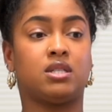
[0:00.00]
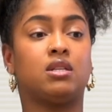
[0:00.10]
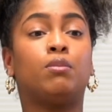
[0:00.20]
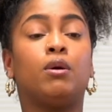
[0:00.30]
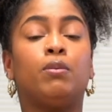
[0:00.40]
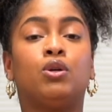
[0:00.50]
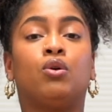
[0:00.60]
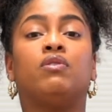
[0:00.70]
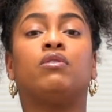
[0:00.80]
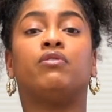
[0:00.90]
Some people don't
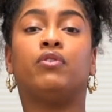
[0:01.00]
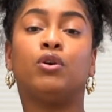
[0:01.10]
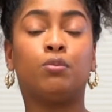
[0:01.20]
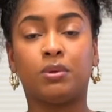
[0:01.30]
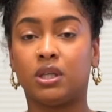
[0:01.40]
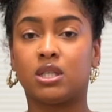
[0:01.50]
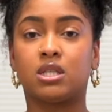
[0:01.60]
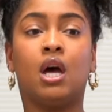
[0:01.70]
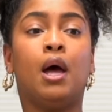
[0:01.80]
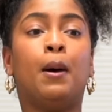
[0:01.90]
even feel peace.
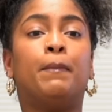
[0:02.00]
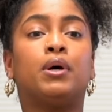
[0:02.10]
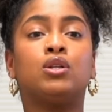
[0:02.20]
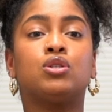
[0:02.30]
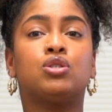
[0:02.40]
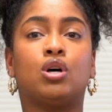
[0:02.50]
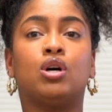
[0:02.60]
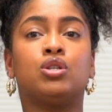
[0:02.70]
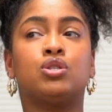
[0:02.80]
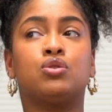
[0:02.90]
But it
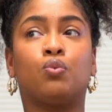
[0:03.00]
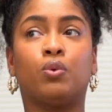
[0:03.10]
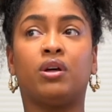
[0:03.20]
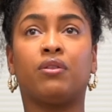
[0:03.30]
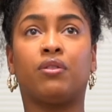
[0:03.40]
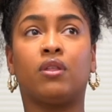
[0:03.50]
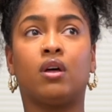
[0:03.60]
starts with